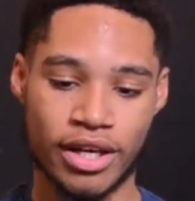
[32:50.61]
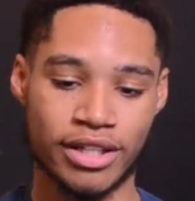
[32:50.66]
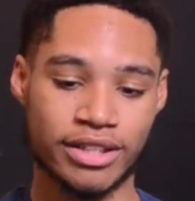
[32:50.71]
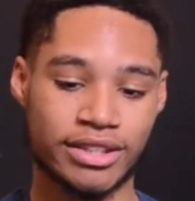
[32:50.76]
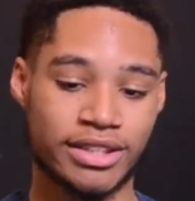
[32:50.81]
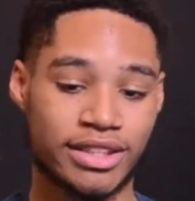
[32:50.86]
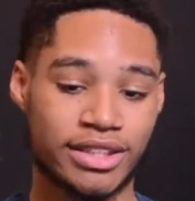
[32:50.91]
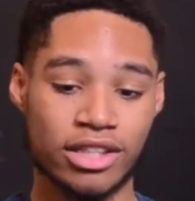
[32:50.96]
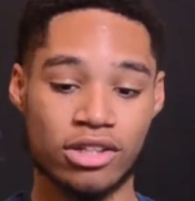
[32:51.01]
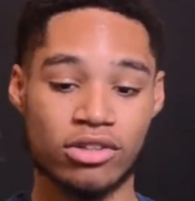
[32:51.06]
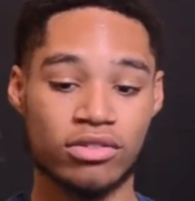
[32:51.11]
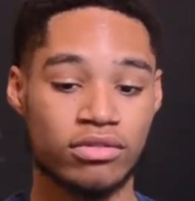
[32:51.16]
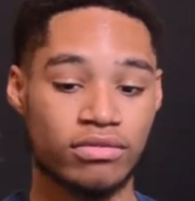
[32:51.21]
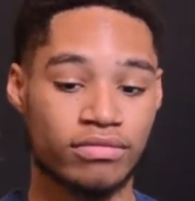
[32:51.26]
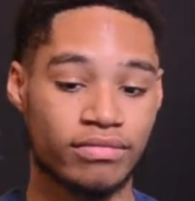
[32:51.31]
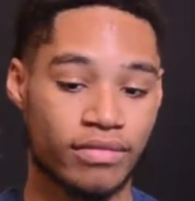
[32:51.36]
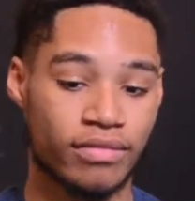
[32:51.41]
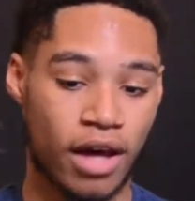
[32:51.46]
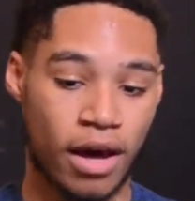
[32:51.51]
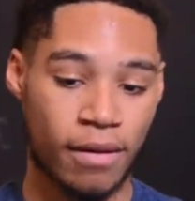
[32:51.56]

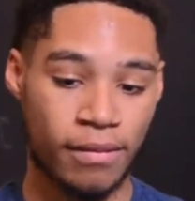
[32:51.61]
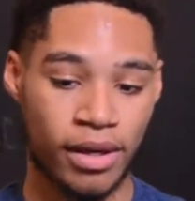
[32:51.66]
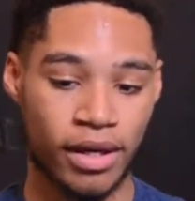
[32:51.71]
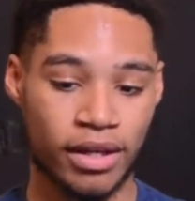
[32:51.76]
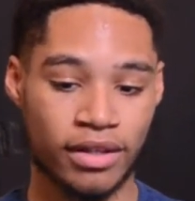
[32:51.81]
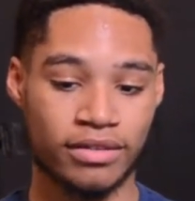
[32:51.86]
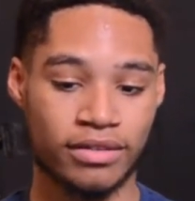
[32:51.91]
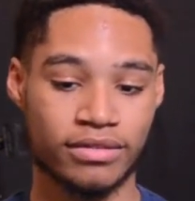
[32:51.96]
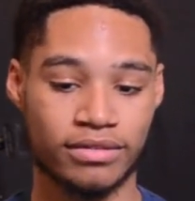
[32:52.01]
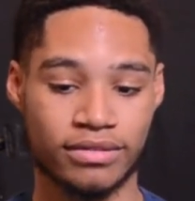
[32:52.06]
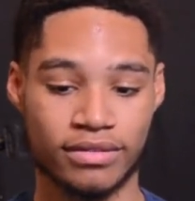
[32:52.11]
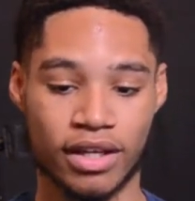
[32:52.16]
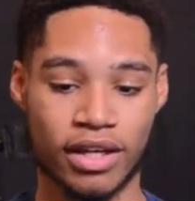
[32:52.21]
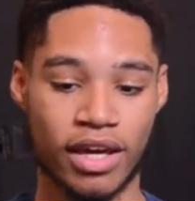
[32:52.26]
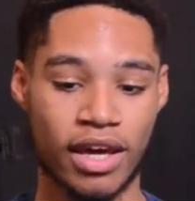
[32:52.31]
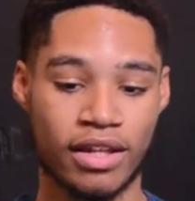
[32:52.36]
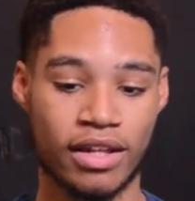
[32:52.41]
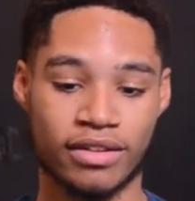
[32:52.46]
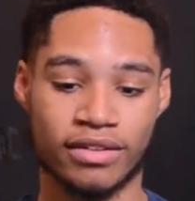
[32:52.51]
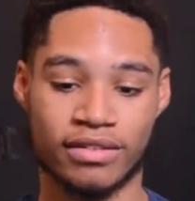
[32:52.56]
Still,
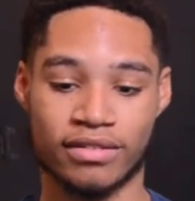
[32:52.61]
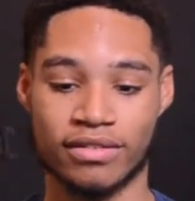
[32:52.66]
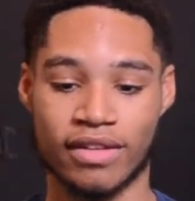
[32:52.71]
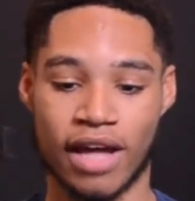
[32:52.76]
again,